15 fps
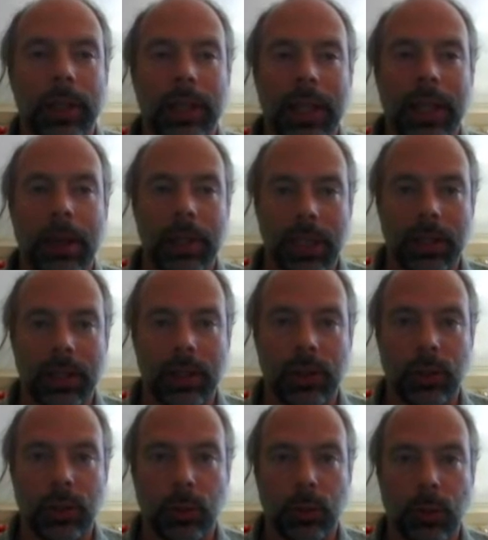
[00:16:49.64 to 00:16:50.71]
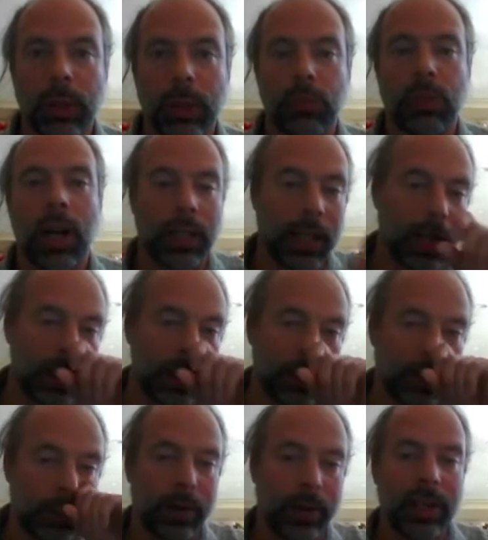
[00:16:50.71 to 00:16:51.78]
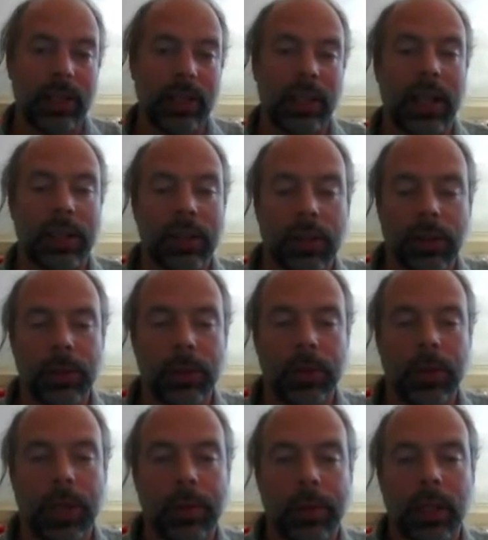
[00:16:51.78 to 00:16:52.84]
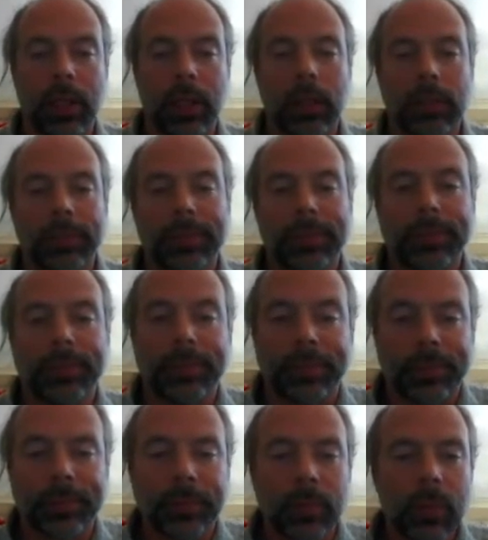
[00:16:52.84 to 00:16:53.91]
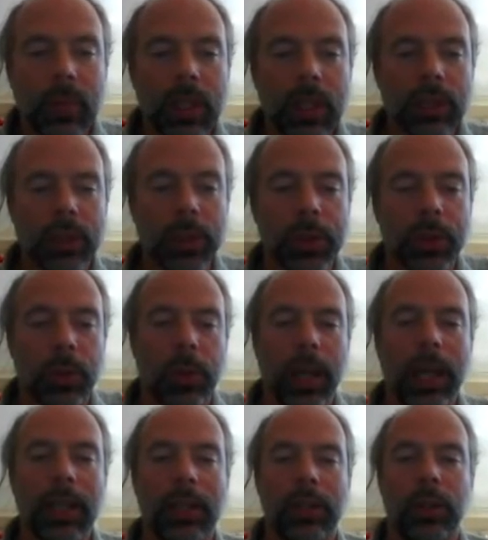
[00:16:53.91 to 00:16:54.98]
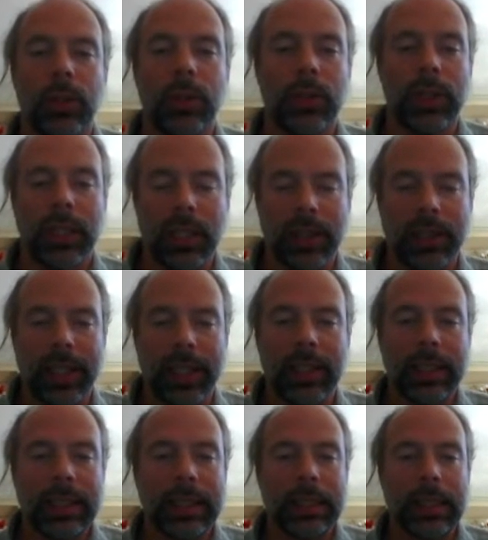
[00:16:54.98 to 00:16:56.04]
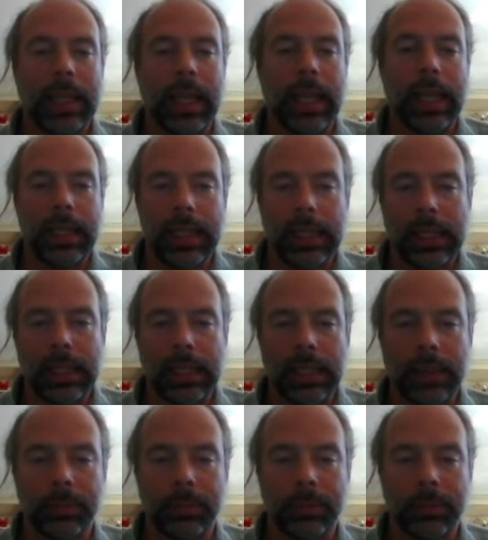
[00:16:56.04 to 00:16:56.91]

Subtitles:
attempted to rebroadcast the transaction through the network. So it's a way to significantly delay the